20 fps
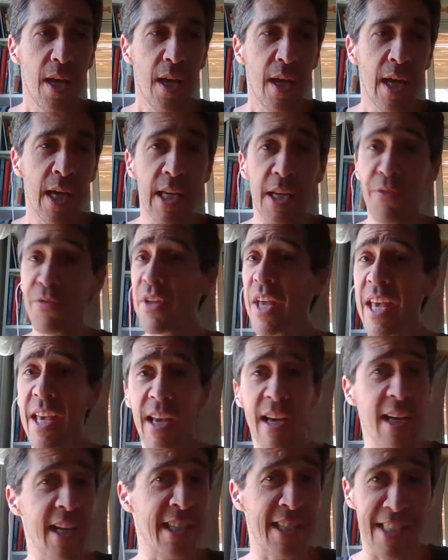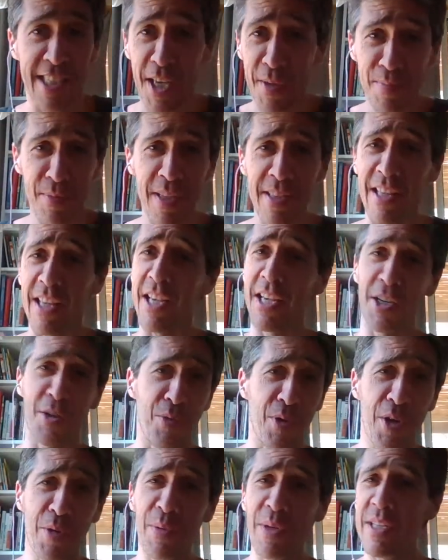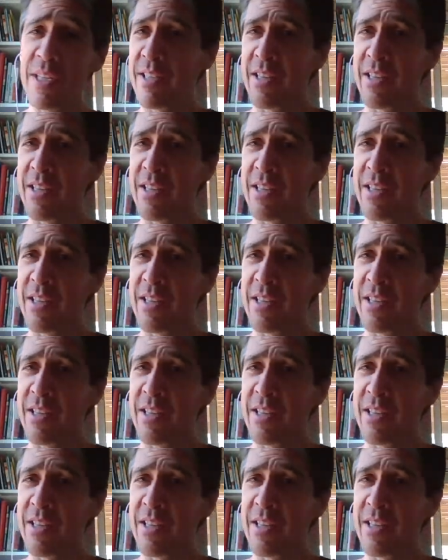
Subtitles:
And if they accept it and agree with it,